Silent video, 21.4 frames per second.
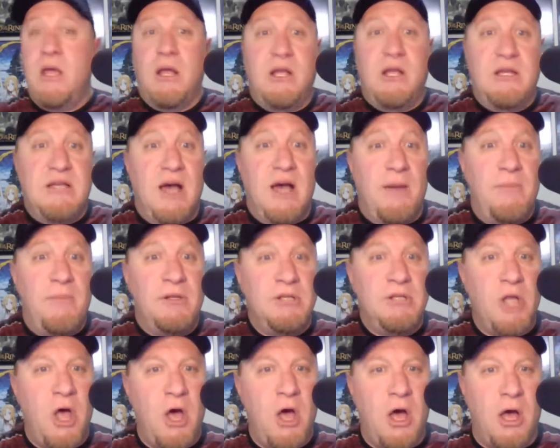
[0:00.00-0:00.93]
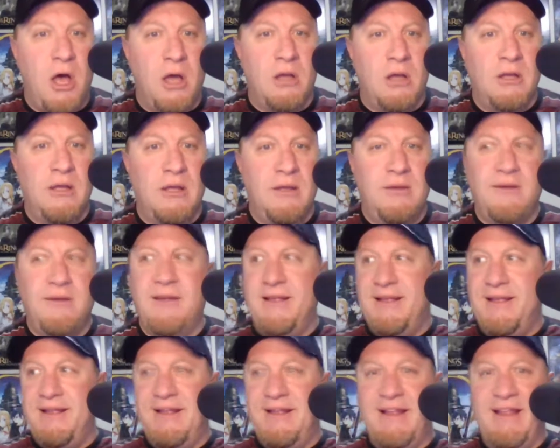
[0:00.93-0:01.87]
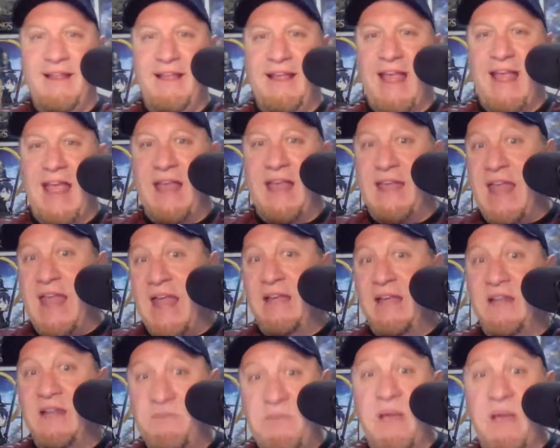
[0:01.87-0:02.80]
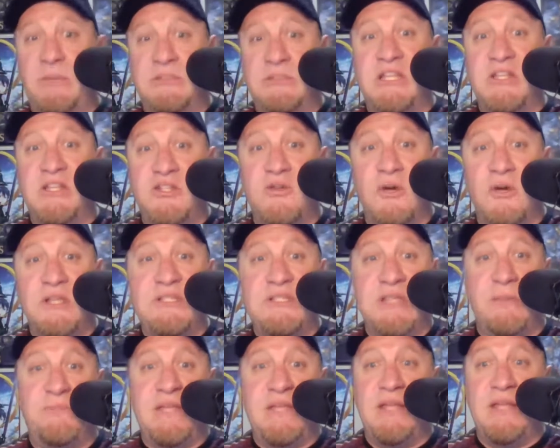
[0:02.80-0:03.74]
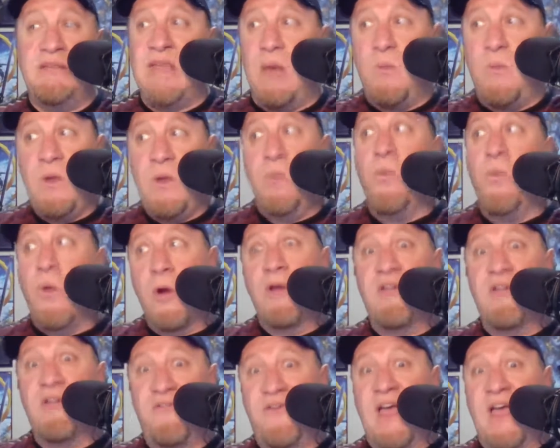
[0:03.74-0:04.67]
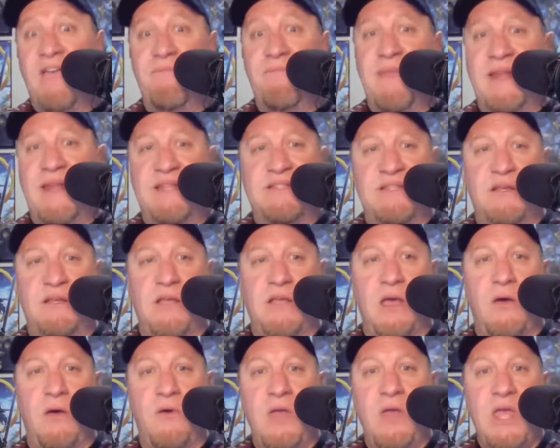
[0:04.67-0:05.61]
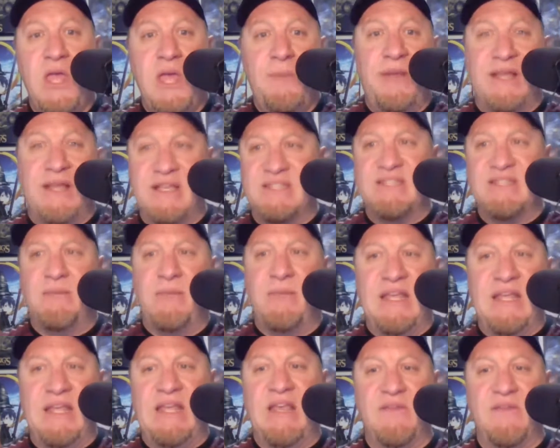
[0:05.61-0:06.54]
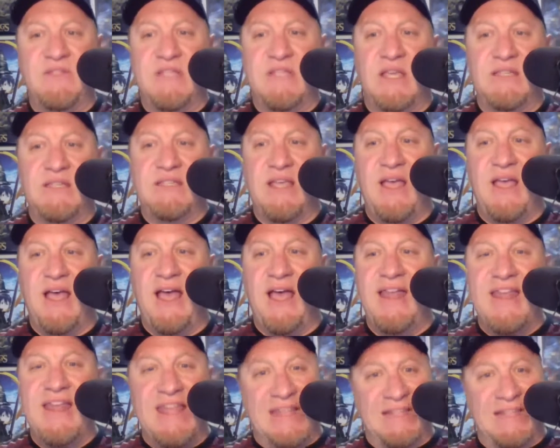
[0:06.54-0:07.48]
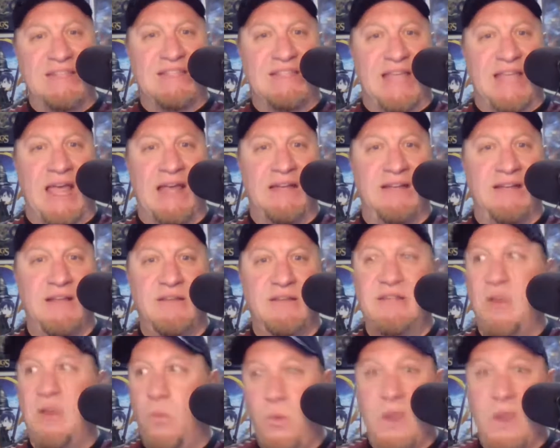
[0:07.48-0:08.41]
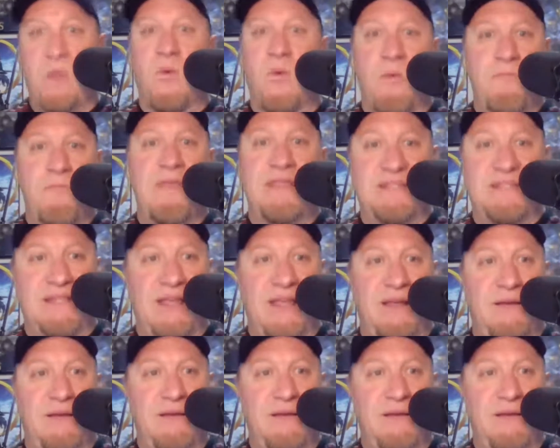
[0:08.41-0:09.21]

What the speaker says: come along and be able to enjoy something that we weren't 5 minutes ago, because somebody gives us an insight that we were missing.